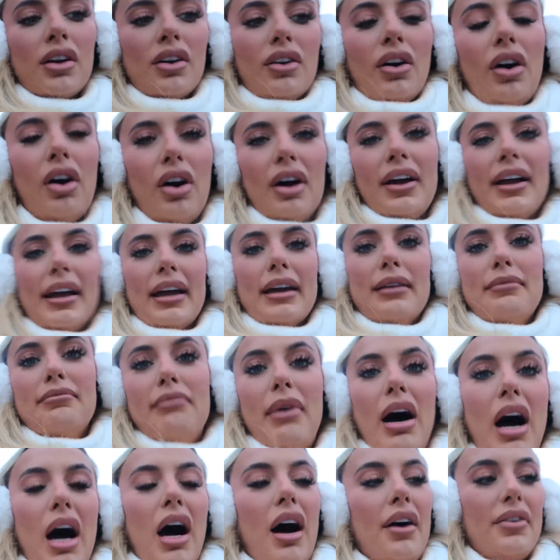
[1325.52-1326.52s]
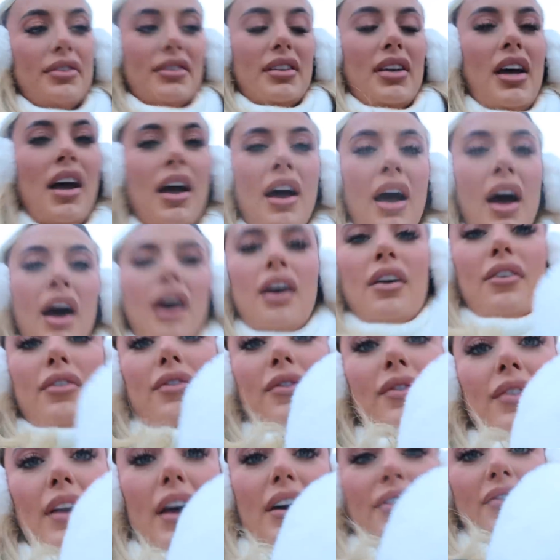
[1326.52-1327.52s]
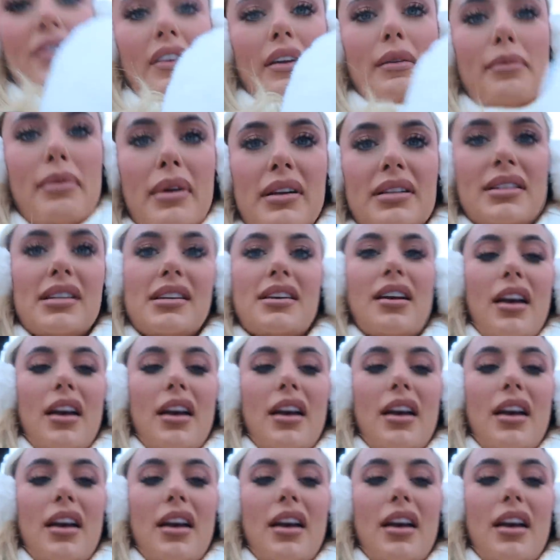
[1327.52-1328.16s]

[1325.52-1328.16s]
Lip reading: got earmuffs, fluffy bloody